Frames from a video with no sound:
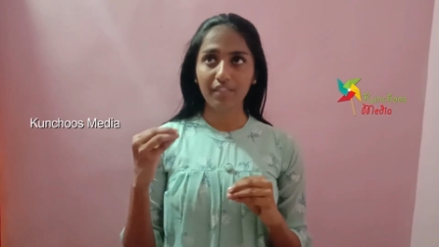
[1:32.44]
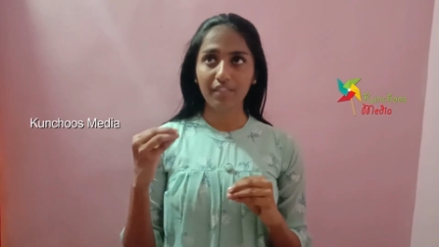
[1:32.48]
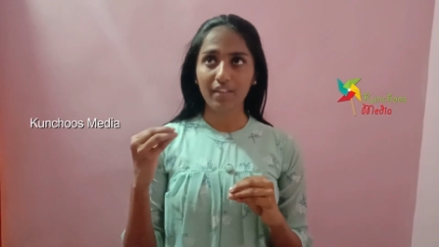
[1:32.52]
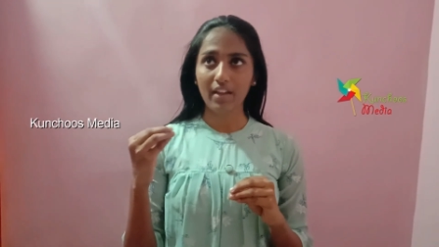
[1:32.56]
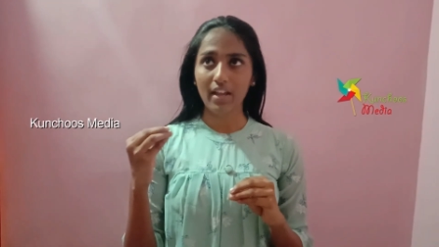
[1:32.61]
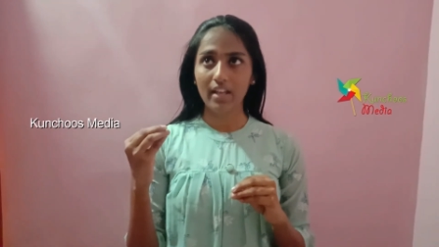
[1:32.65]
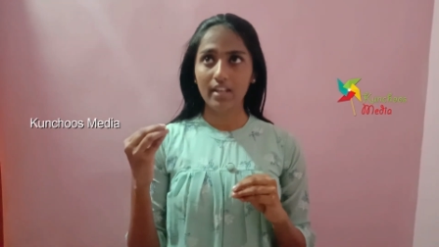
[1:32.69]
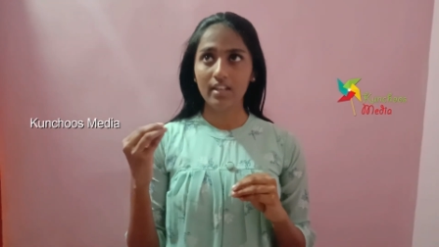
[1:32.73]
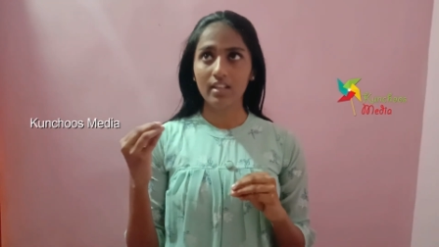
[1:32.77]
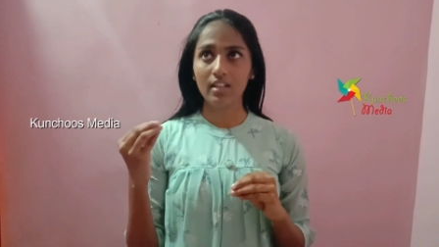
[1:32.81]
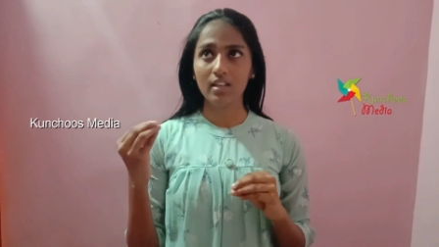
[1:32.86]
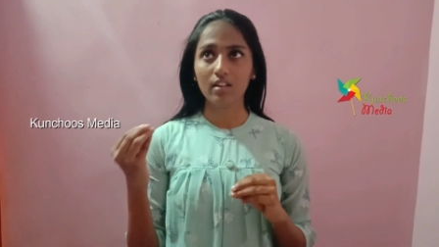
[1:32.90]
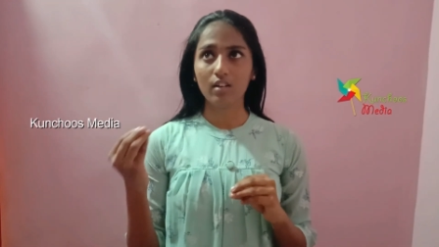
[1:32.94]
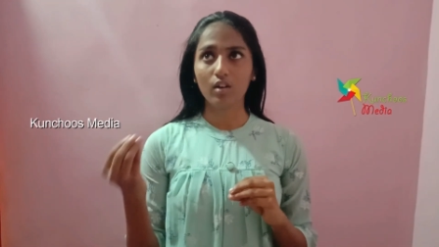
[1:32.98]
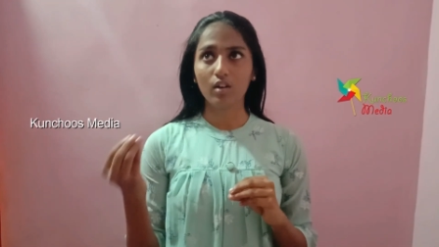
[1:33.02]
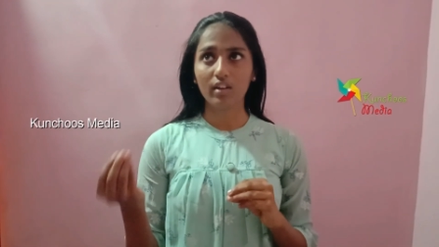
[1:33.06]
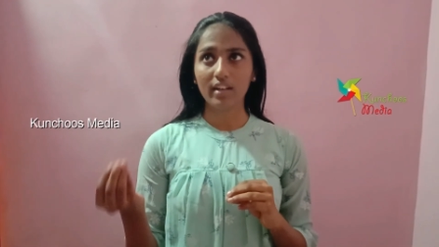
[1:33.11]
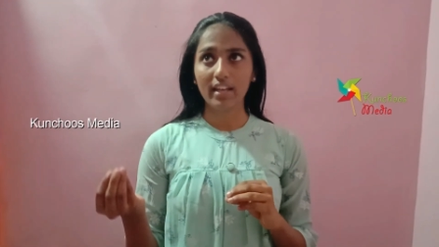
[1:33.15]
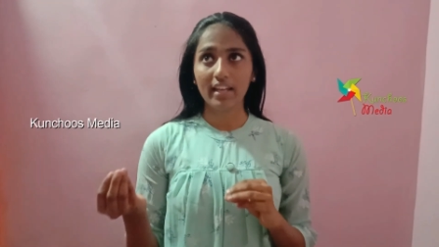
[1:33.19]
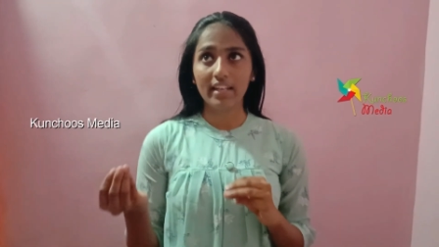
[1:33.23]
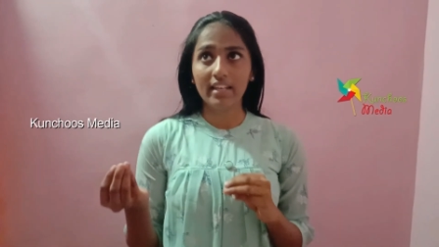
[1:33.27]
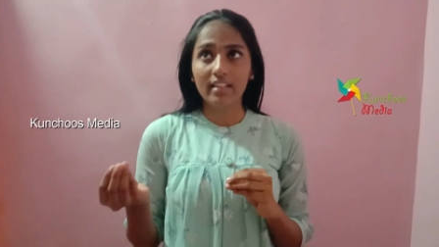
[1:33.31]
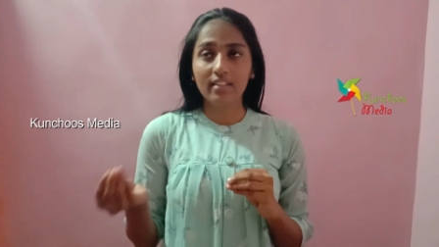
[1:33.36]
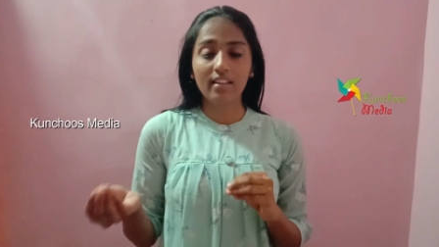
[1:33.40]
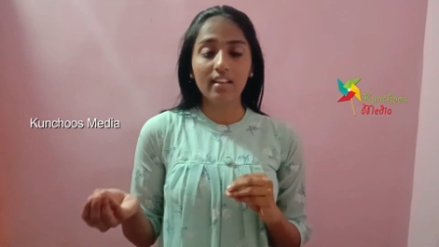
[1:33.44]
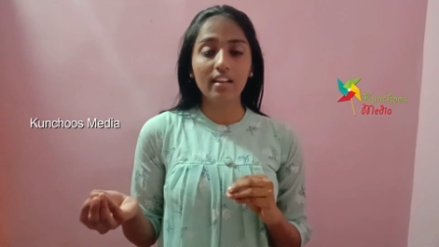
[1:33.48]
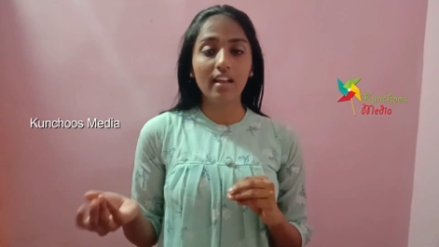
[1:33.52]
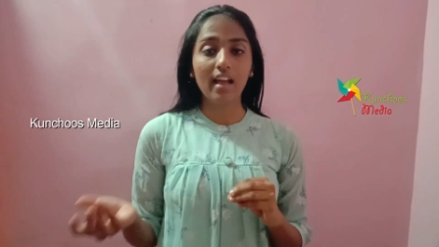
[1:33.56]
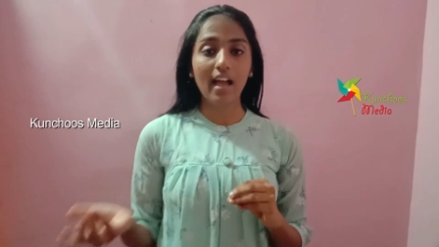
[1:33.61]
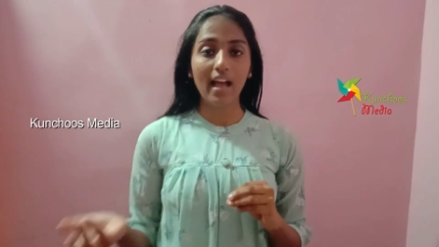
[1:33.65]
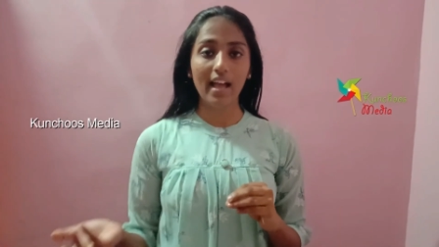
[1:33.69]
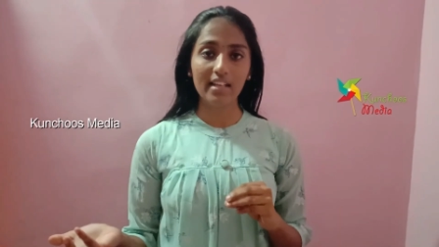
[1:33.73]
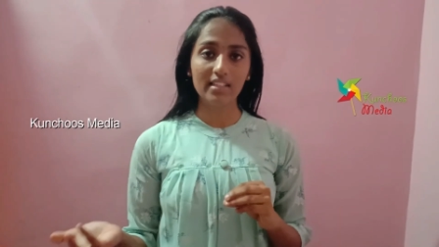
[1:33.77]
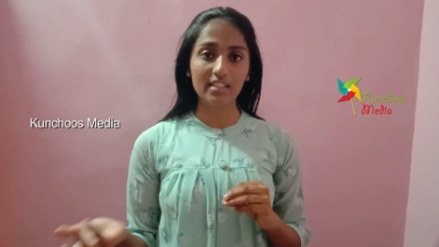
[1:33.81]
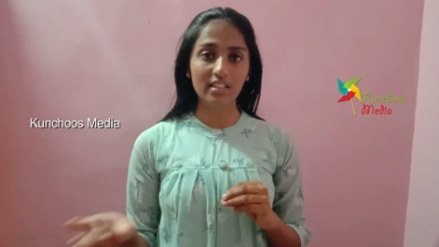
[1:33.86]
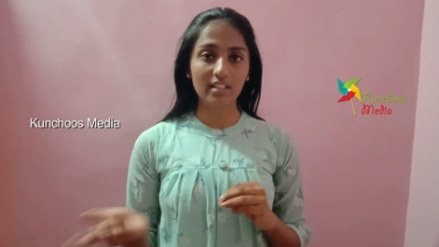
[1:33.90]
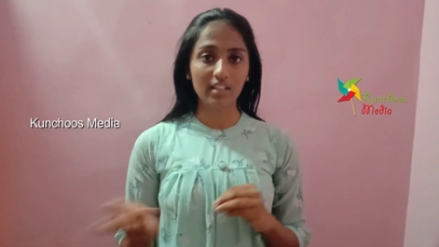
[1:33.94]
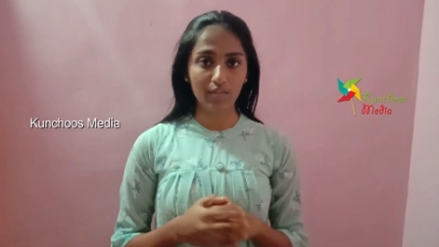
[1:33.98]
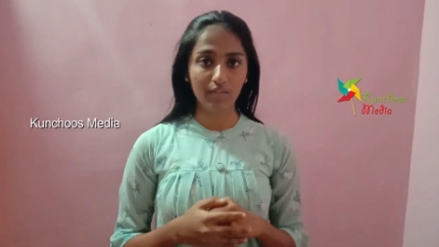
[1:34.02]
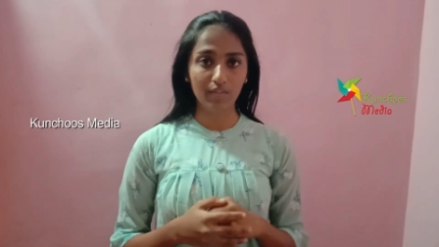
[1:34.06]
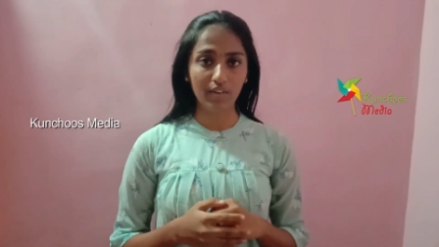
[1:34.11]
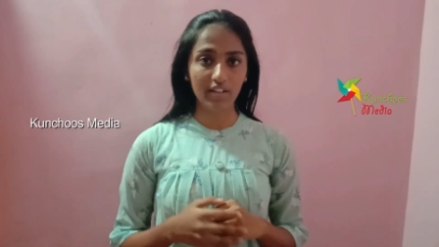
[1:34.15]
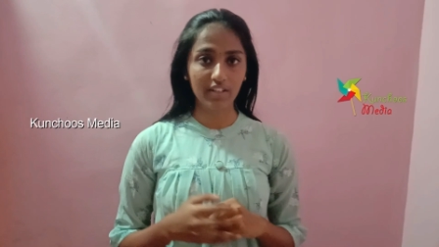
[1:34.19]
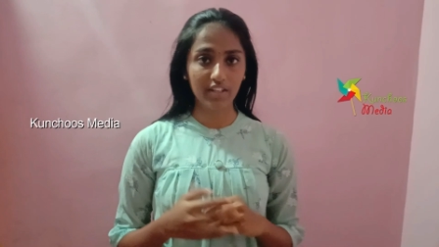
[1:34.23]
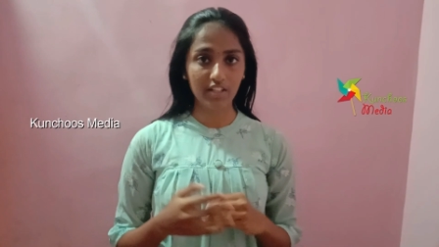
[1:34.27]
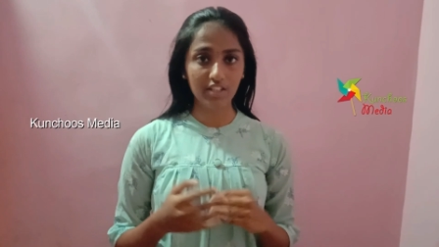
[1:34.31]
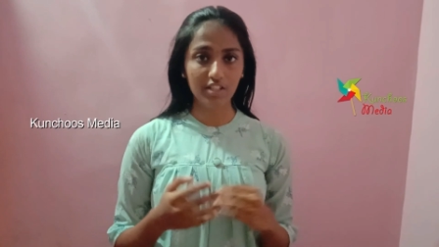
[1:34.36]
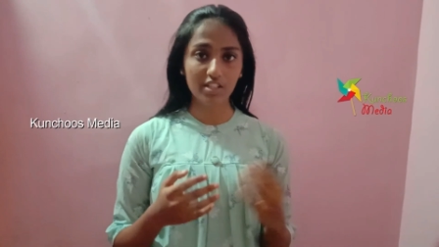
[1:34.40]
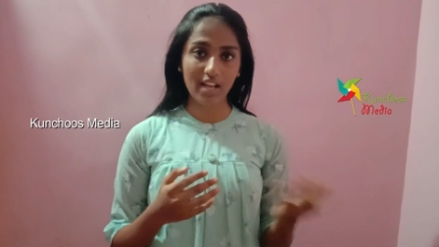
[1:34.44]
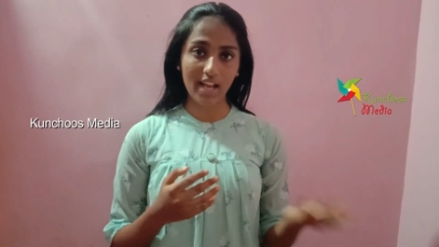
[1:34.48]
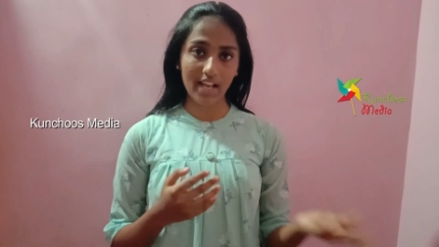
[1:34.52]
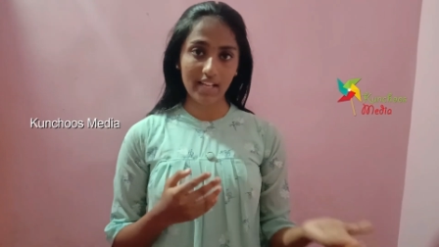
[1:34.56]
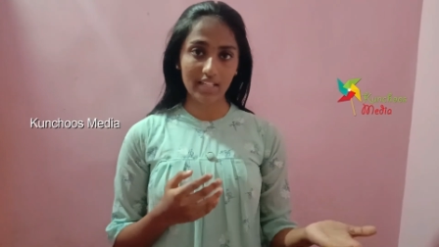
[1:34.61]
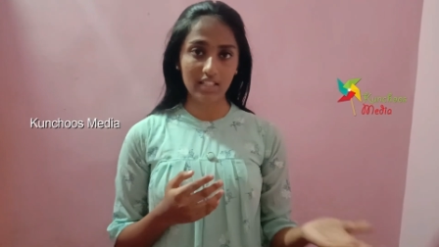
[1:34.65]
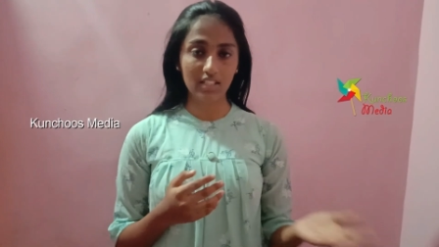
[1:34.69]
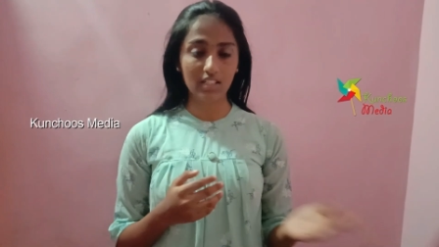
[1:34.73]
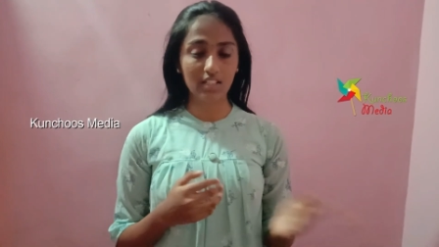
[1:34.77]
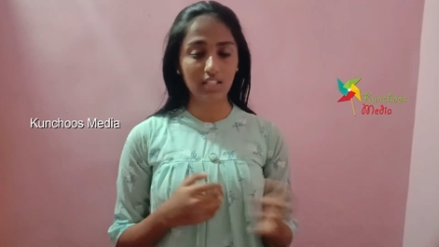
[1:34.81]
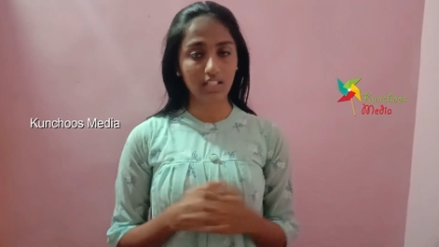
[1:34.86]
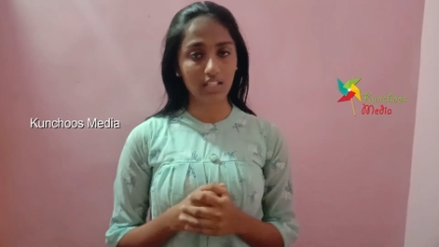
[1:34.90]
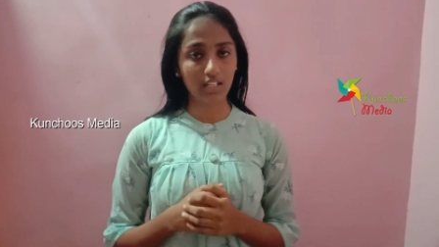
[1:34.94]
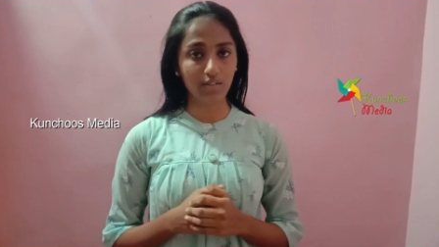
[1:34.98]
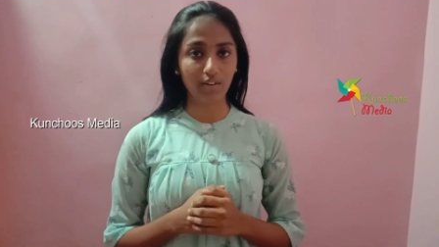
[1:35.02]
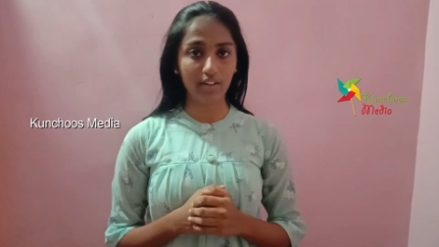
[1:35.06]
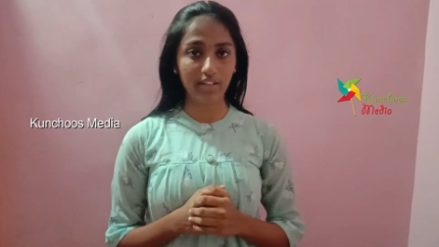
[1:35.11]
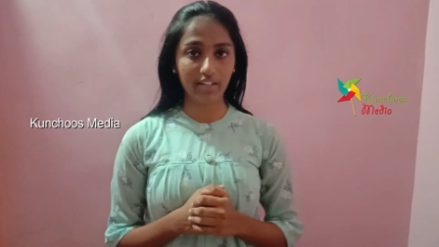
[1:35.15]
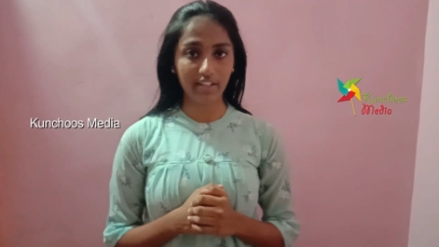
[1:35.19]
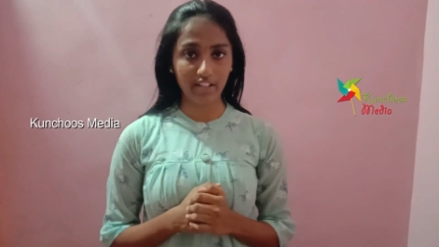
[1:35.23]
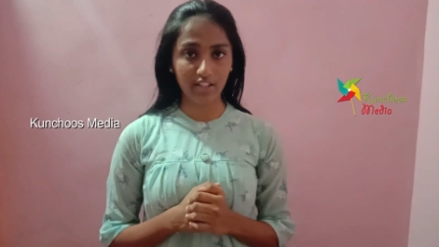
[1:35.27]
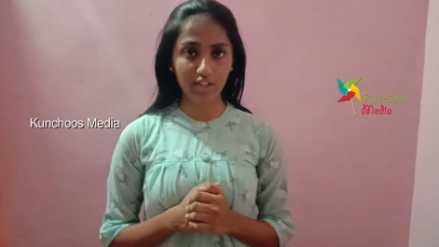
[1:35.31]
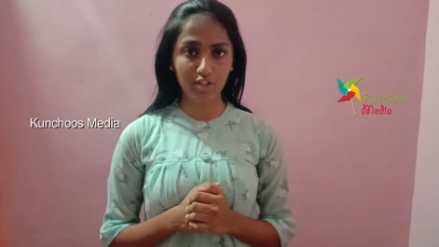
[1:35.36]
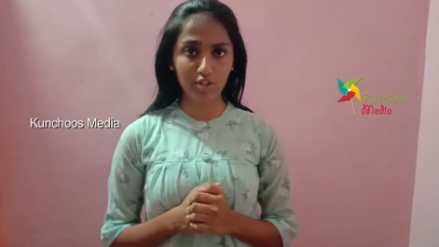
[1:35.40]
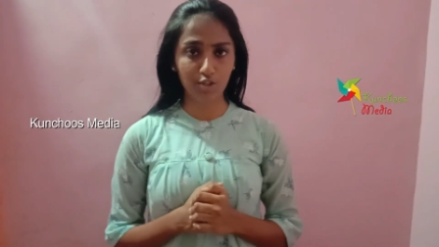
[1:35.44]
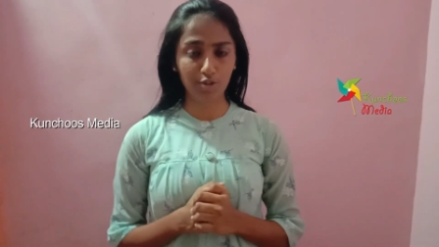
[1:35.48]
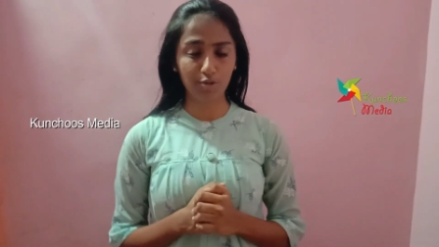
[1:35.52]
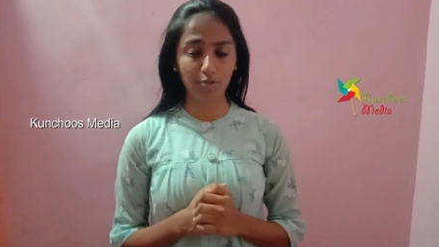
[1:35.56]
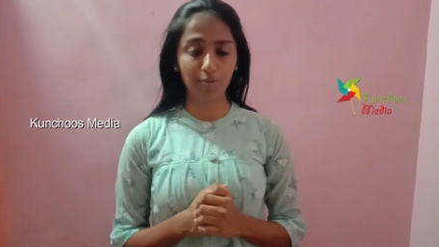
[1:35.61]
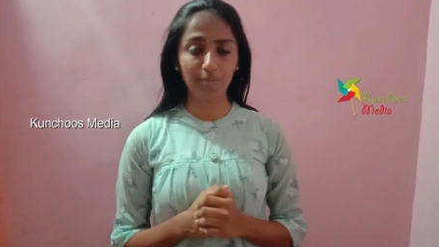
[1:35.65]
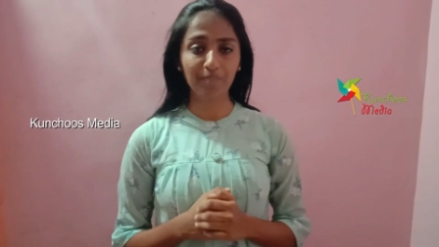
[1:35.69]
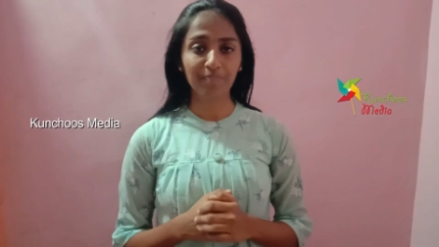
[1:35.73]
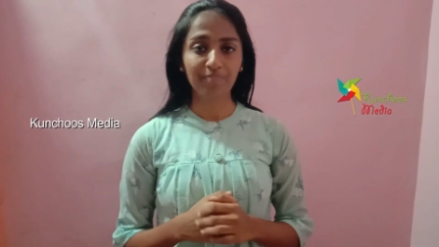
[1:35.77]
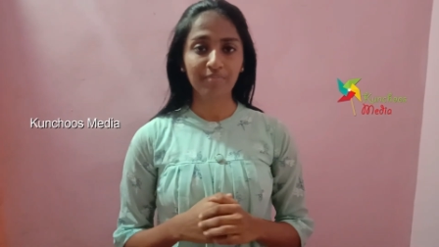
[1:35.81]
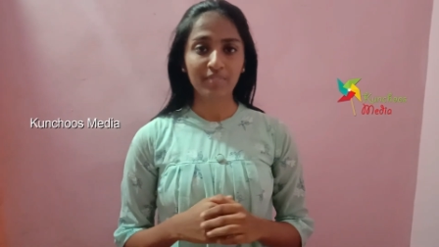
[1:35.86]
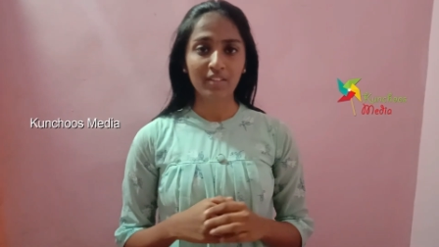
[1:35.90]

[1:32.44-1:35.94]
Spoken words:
any or anything has an advantage, it has disadvantage too.